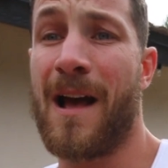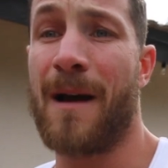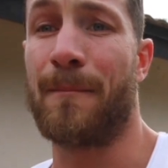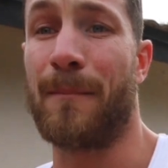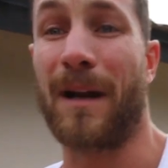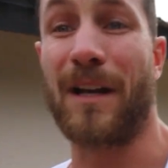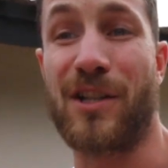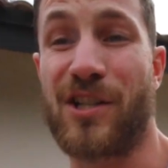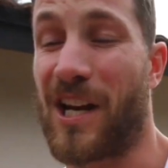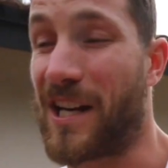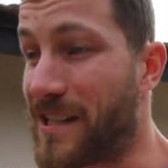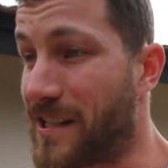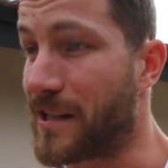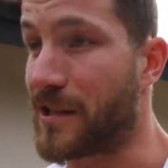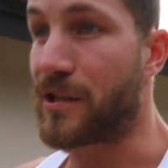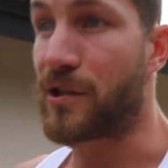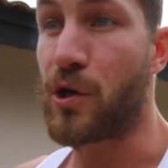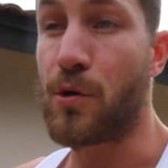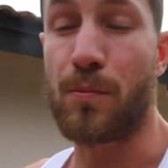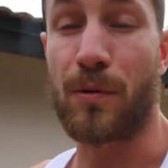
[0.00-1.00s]
My chest
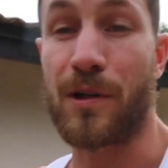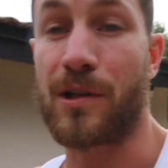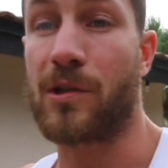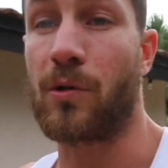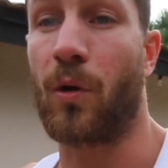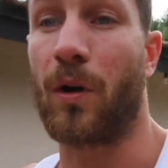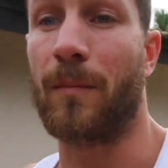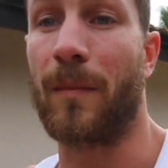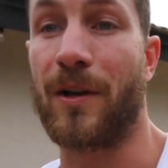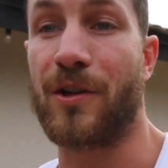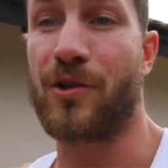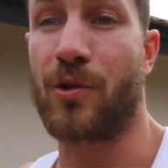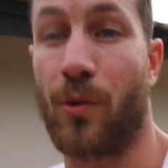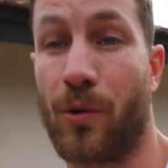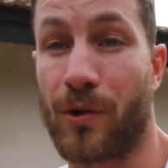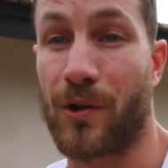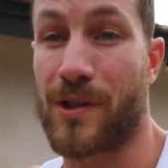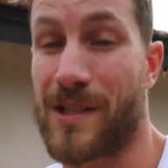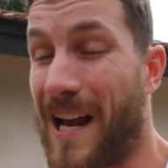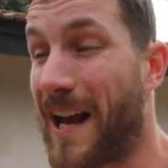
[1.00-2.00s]
is super sore, my
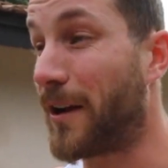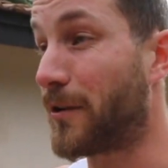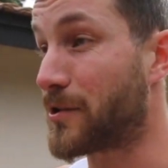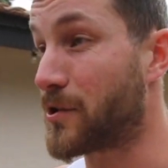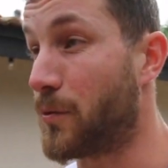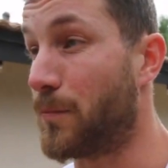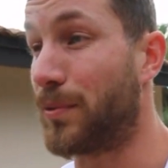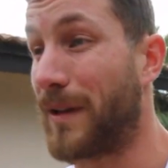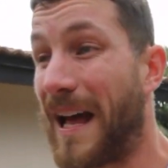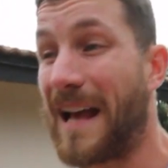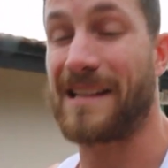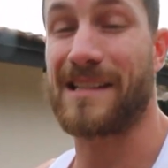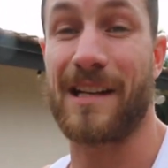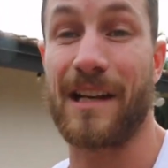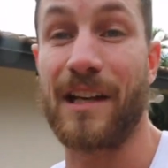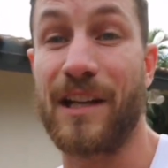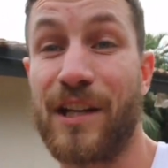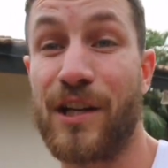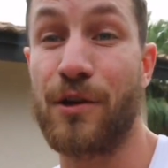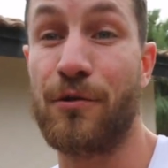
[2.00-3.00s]
shoulders. I also blasted
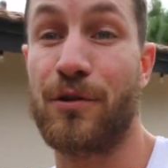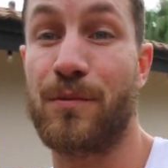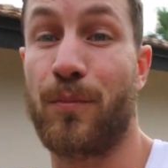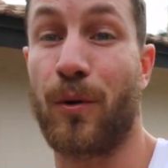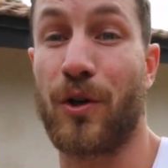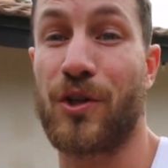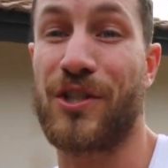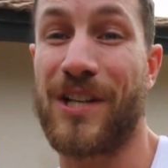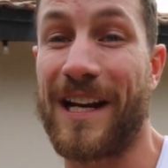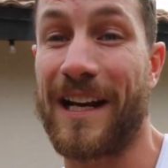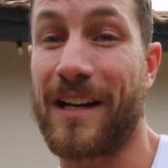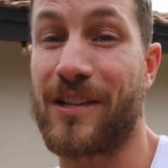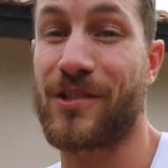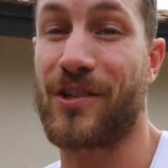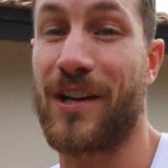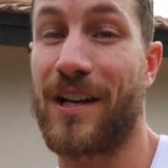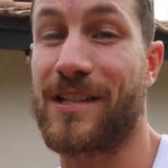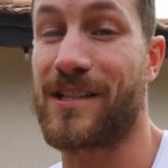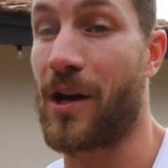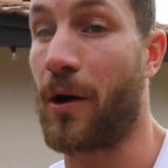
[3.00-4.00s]
a huge push day
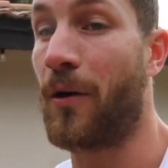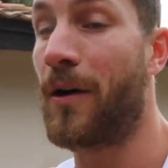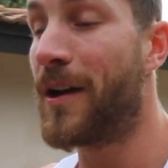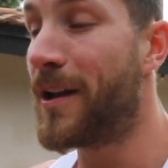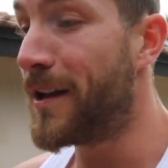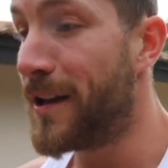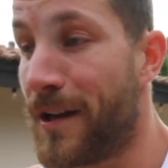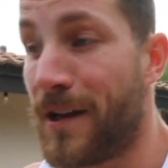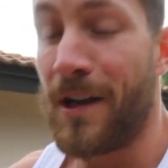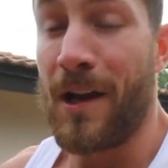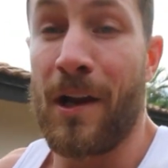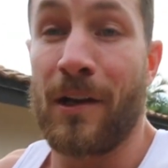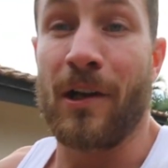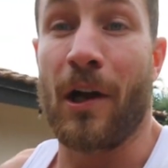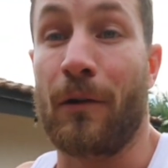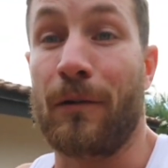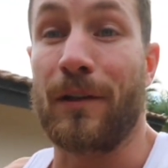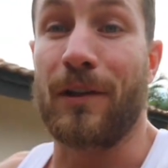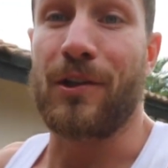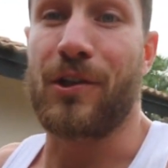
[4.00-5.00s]
yesterday, so
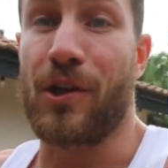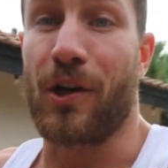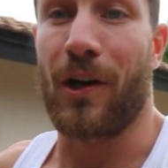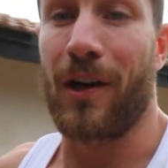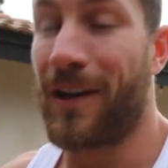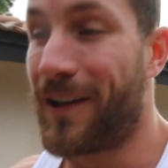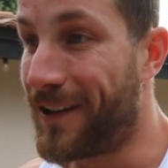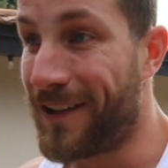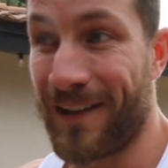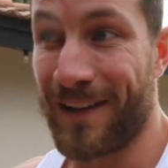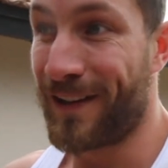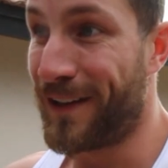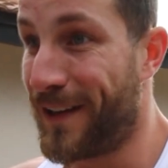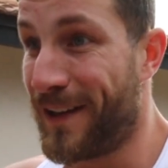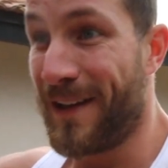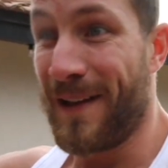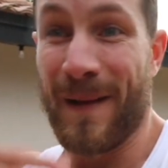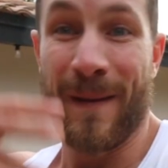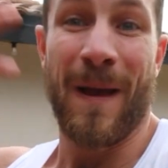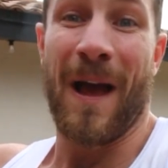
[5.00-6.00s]
not really sure.
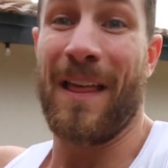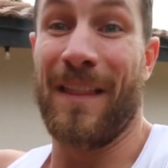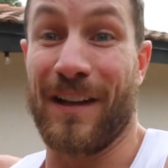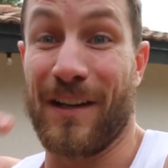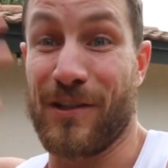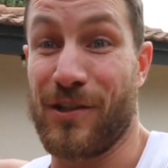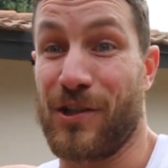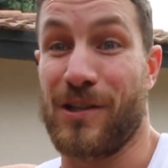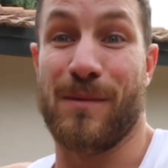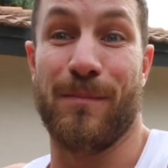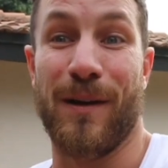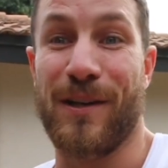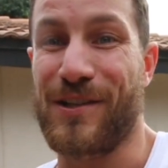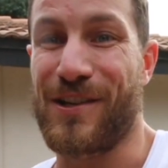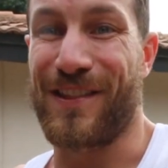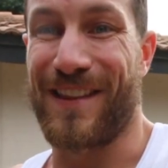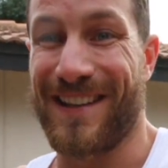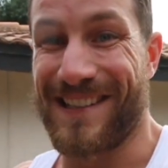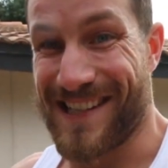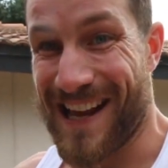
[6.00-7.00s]
I think it's just a bunch
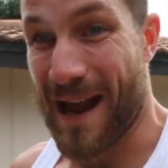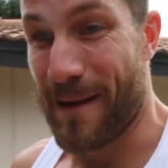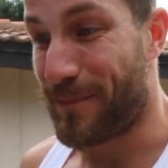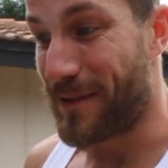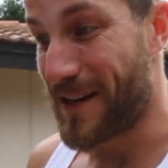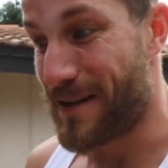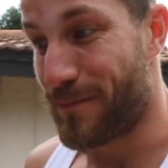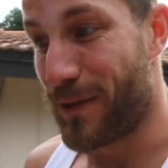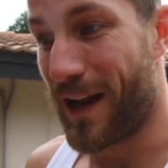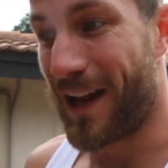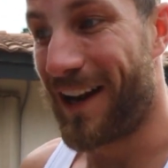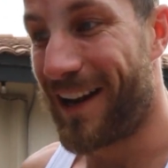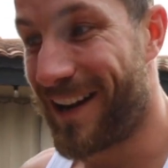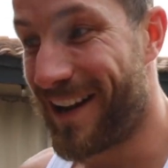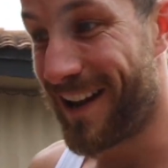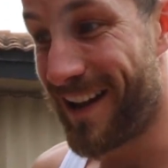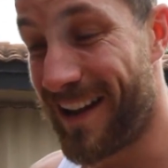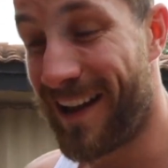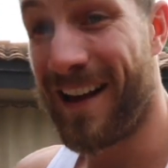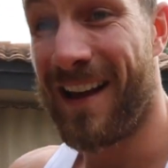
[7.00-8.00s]
of things happening, but
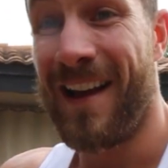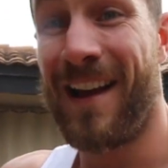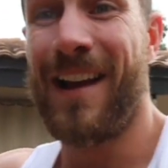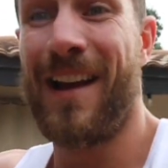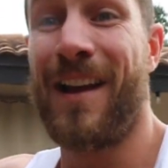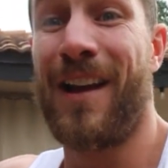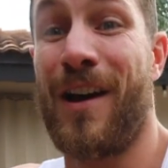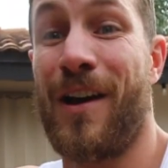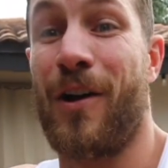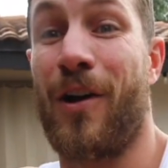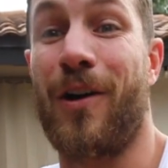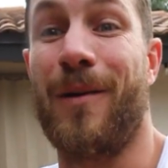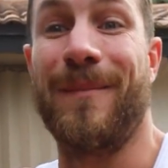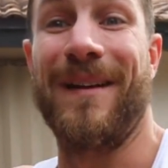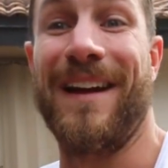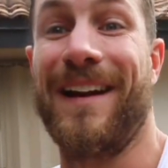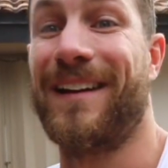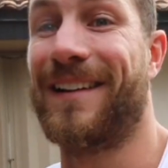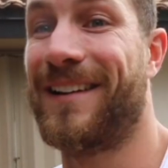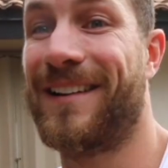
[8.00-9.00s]
oh
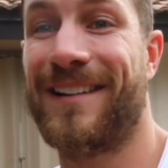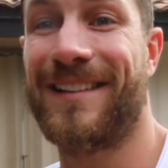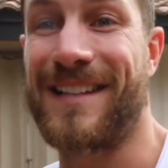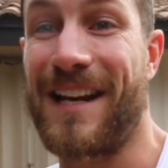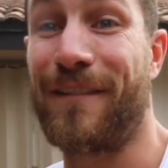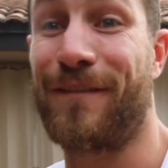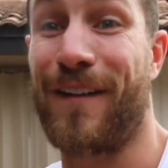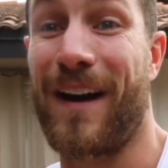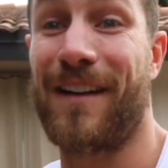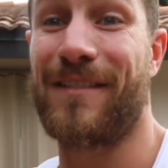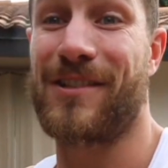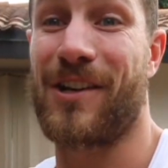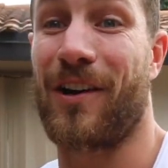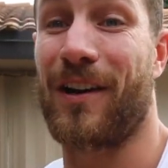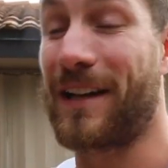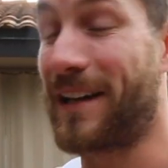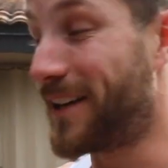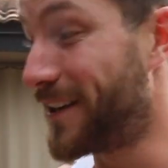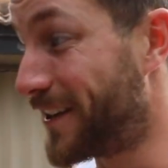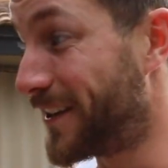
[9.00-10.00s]
man, day 5 is
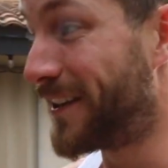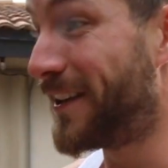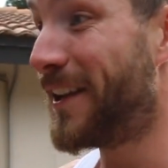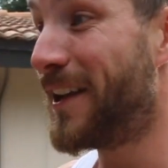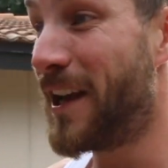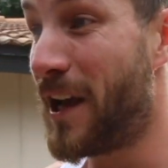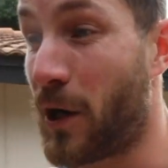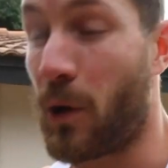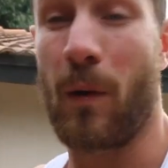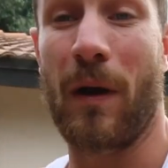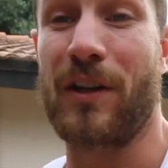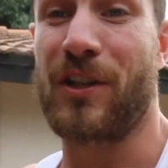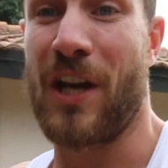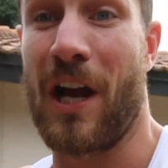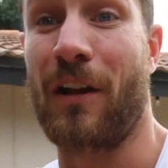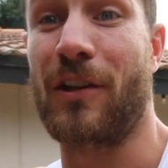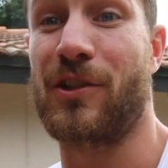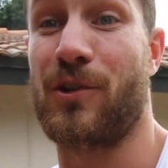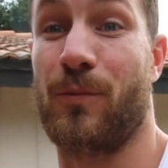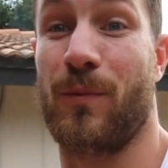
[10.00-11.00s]
already quite
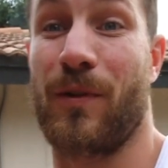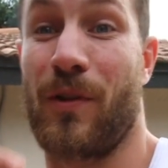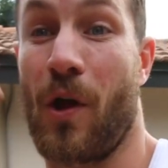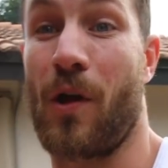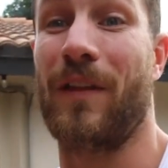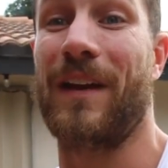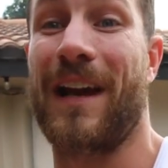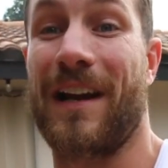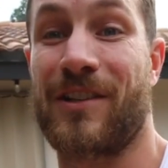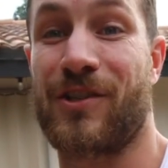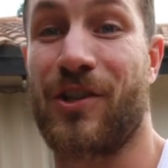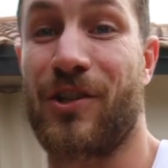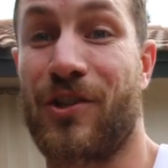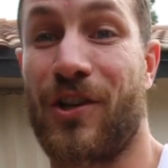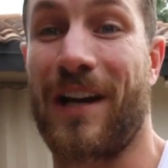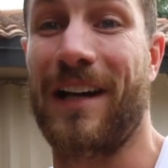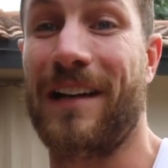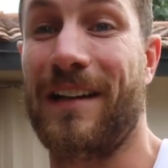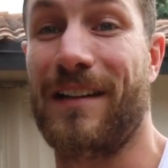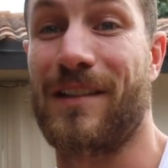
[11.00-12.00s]
challenging with all the extra
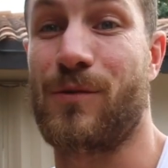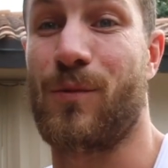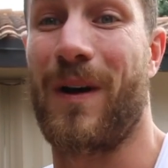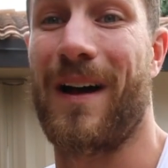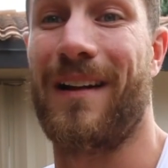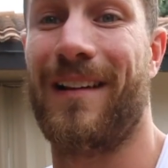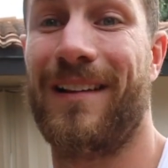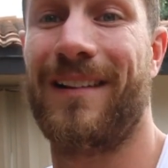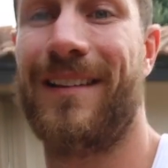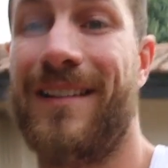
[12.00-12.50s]
training as well.